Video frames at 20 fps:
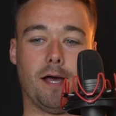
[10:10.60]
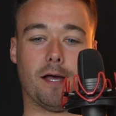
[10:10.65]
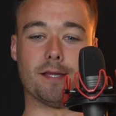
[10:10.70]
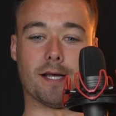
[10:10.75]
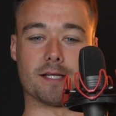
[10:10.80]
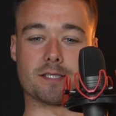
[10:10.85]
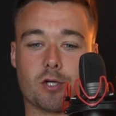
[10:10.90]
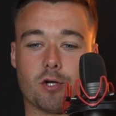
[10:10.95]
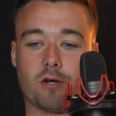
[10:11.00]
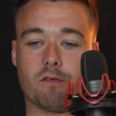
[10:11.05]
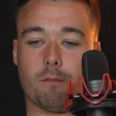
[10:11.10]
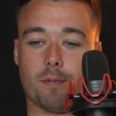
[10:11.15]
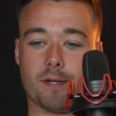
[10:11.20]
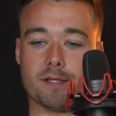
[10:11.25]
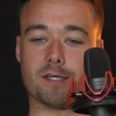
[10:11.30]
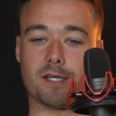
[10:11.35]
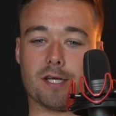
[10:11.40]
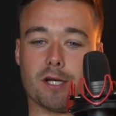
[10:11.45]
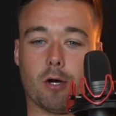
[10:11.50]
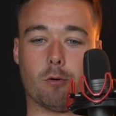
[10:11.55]
And that's kind of a big
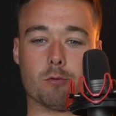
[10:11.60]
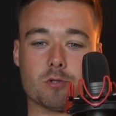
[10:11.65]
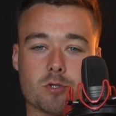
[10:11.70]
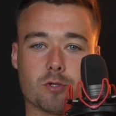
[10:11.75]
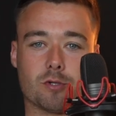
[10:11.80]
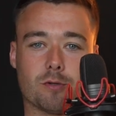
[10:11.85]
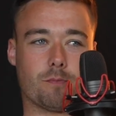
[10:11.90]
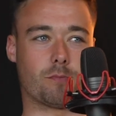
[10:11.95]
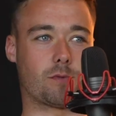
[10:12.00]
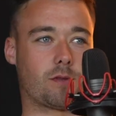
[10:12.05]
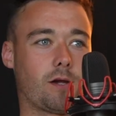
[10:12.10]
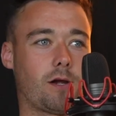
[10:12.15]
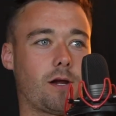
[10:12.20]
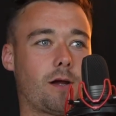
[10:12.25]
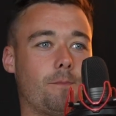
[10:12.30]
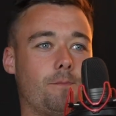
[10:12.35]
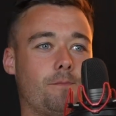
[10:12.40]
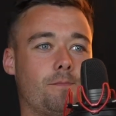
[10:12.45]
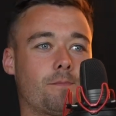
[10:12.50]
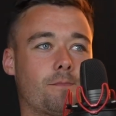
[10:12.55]
thing you notice with them.
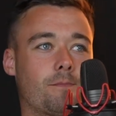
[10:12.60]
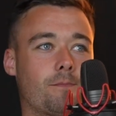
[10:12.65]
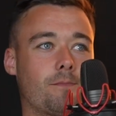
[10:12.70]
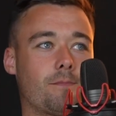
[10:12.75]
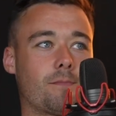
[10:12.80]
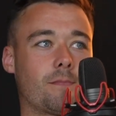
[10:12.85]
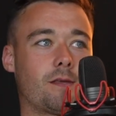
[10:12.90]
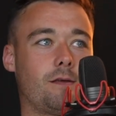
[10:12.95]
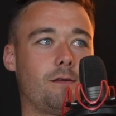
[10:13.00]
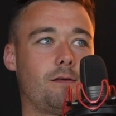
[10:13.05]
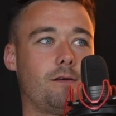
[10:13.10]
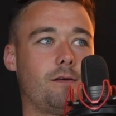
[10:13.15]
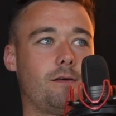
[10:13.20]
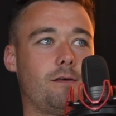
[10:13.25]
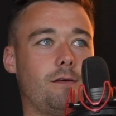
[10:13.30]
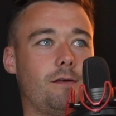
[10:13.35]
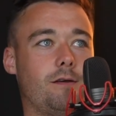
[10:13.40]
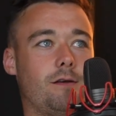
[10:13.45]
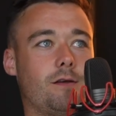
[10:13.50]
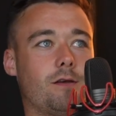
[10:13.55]
They're
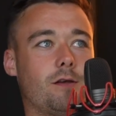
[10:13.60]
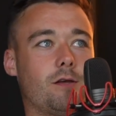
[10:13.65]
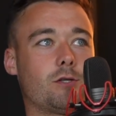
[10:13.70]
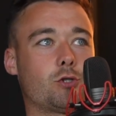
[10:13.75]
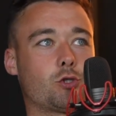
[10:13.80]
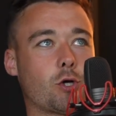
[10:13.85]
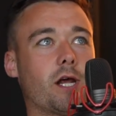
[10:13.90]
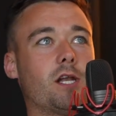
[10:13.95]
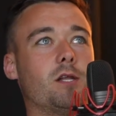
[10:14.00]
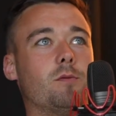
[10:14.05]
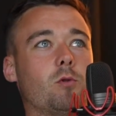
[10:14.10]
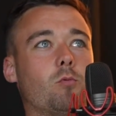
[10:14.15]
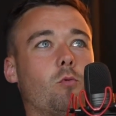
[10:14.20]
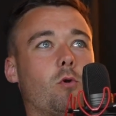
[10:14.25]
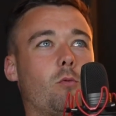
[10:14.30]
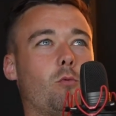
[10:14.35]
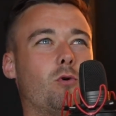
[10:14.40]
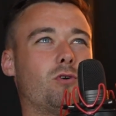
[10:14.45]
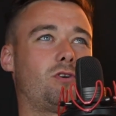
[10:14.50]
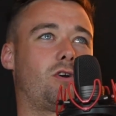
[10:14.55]
training the
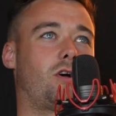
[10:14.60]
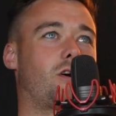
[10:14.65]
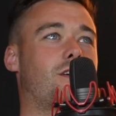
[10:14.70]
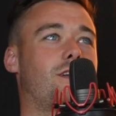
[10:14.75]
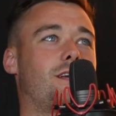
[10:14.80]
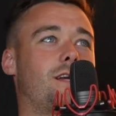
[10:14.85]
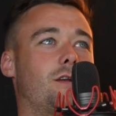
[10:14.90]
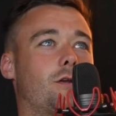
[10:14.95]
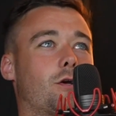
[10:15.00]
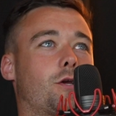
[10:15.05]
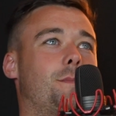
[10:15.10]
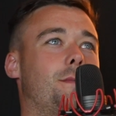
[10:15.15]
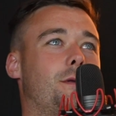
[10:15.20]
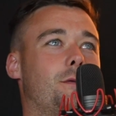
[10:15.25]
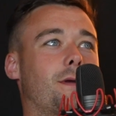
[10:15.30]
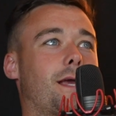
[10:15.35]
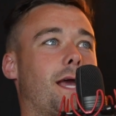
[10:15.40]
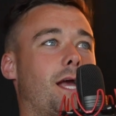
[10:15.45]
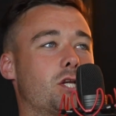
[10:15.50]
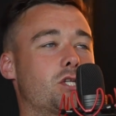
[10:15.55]
one-on-one, you're not going to hear their
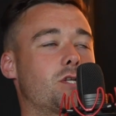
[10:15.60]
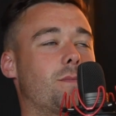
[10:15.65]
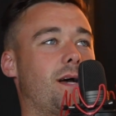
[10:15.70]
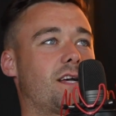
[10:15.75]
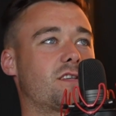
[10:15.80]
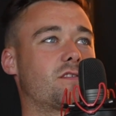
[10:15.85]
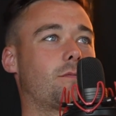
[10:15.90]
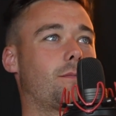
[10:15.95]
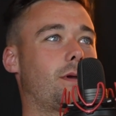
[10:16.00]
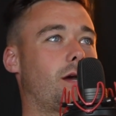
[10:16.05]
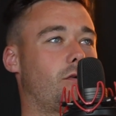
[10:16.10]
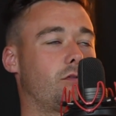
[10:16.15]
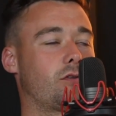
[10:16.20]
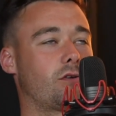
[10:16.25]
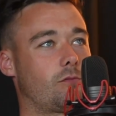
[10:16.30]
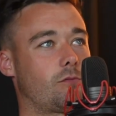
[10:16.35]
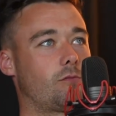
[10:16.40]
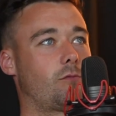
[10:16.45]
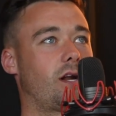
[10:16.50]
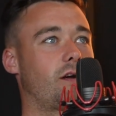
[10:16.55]
communication a massive amount,
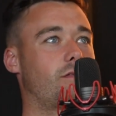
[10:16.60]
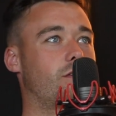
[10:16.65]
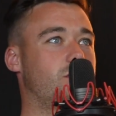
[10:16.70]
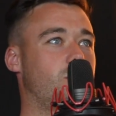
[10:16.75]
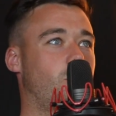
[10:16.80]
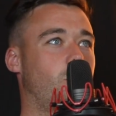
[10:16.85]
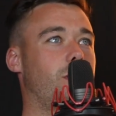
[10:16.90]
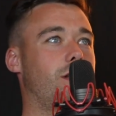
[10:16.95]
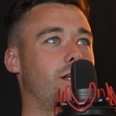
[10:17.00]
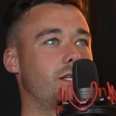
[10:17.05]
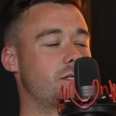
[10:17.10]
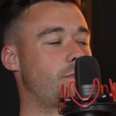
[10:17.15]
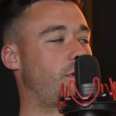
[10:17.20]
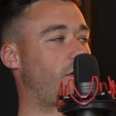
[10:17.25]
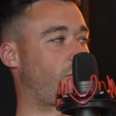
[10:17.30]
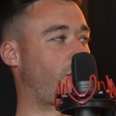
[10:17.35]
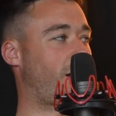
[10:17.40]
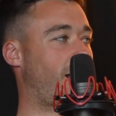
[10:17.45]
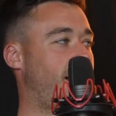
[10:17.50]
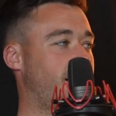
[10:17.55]
they're whatever tidy, and it's a bit
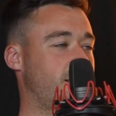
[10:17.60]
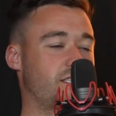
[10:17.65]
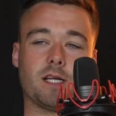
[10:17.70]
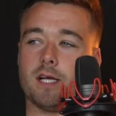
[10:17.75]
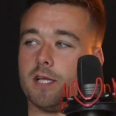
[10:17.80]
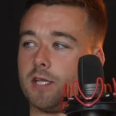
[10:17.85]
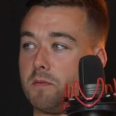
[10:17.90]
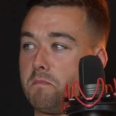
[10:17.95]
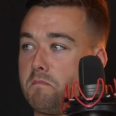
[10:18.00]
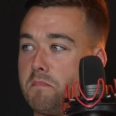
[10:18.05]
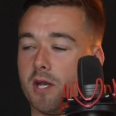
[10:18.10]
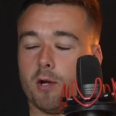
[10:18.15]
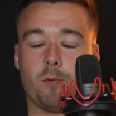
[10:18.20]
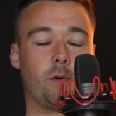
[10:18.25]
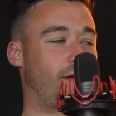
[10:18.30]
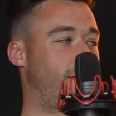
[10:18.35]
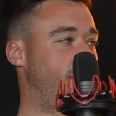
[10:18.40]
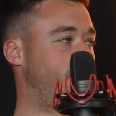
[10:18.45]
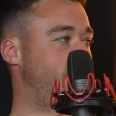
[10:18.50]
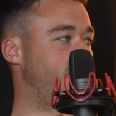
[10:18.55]
relaxed. The minute
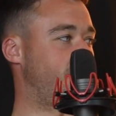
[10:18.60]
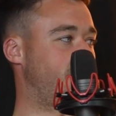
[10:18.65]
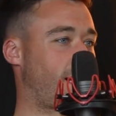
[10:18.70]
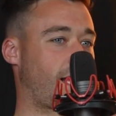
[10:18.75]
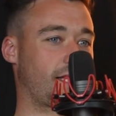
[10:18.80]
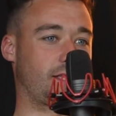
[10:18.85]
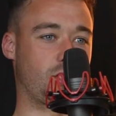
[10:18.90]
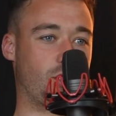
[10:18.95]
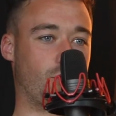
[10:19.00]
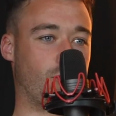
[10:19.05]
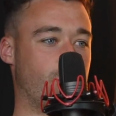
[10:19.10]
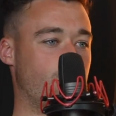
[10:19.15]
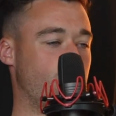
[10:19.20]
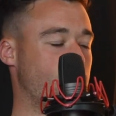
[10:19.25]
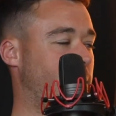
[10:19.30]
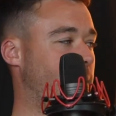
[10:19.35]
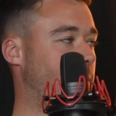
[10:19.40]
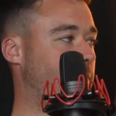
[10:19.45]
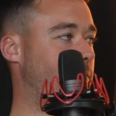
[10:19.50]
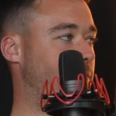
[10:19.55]
we went into that, the two of them just
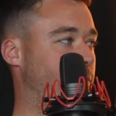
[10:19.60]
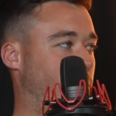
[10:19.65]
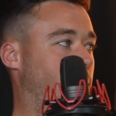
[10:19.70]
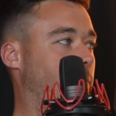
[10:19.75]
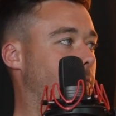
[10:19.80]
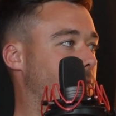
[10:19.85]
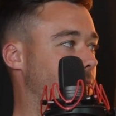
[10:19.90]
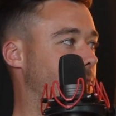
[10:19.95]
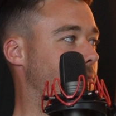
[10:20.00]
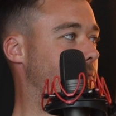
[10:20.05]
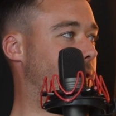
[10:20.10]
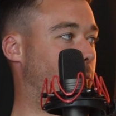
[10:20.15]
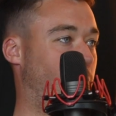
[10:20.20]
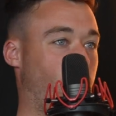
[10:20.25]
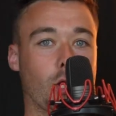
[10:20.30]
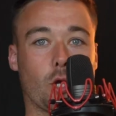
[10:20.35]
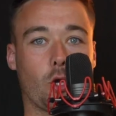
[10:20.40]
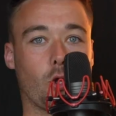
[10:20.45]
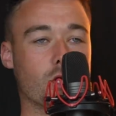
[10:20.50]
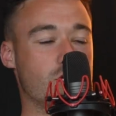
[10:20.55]
like vroom, they were like
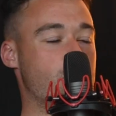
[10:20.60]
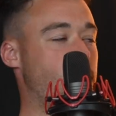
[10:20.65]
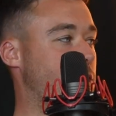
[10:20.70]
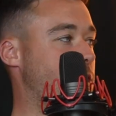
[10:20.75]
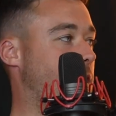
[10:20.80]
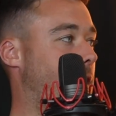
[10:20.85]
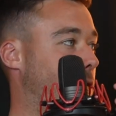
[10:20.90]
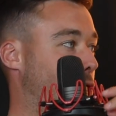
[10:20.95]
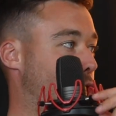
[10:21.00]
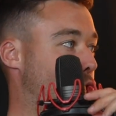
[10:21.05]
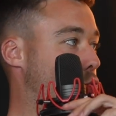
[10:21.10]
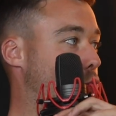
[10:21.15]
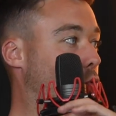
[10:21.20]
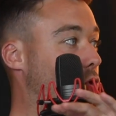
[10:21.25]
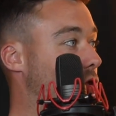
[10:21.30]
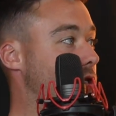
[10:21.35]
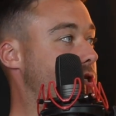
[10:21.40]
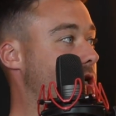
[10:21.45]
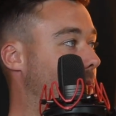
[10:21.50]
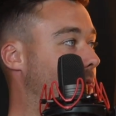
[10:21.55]
a light switch, and they just
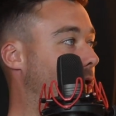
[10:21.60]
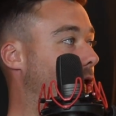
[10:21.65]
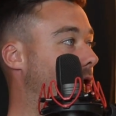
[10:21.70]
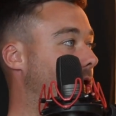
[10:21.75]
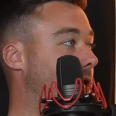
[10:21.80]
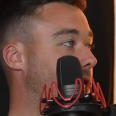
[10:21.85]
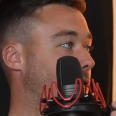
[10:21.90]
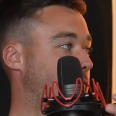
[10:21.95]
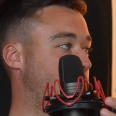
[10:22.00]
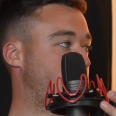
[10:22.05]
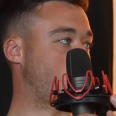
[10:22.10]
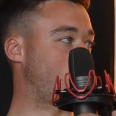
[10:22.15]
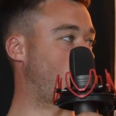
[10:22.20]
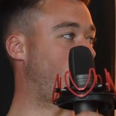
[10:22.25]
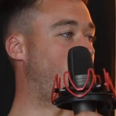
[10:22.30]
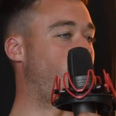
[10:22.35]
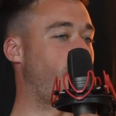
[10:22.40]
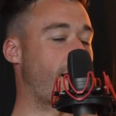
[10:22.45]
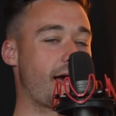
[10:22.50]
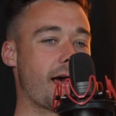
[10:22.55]
wouldn't stop talking. They were
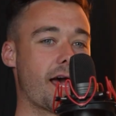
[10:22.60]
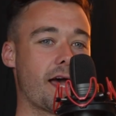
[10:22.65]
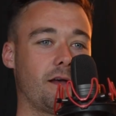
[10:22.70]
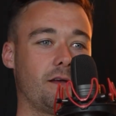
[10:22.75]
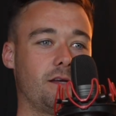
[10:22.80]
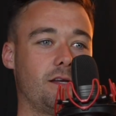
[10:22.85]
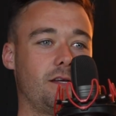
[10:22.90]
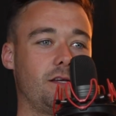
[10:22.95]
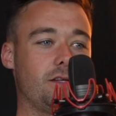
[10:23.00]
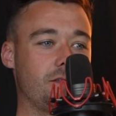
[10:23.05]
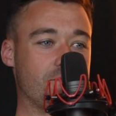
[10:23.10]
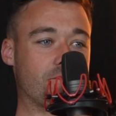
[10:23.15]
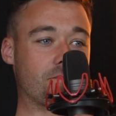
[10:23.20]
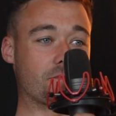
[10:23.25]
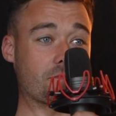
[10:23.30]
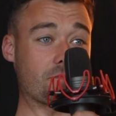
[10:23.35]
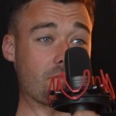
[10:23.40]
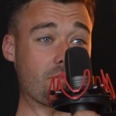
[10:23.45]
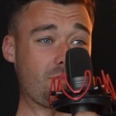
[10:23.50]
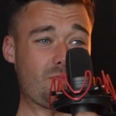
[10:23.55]
so
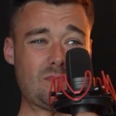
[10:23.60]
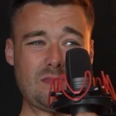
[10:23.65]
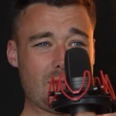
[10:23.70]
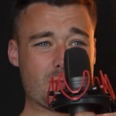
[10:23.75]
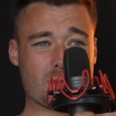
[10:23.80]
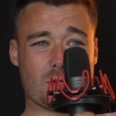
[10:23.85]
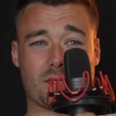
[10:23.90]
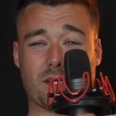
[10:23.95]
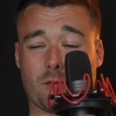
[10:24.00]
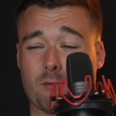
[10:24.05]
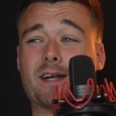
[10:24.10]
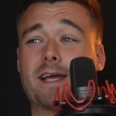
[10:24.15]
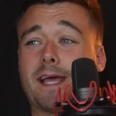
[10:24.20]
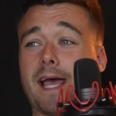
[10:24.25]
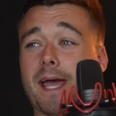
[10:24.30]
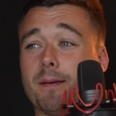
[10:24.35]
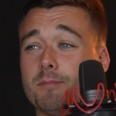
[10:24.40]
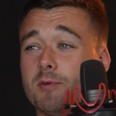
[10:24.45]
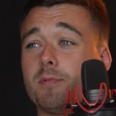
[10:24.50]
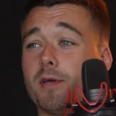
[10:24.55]
it's like they were in a
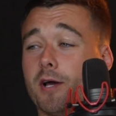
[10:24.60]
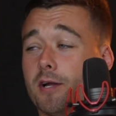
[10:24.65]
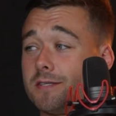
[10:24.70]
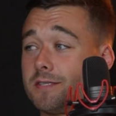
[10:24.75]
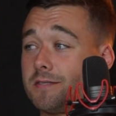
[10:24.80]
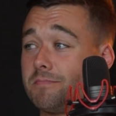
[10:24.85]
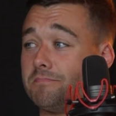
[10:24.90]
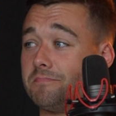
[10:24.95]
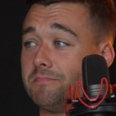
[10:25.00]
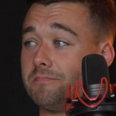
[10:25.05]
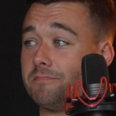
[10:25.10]
game, to be honest.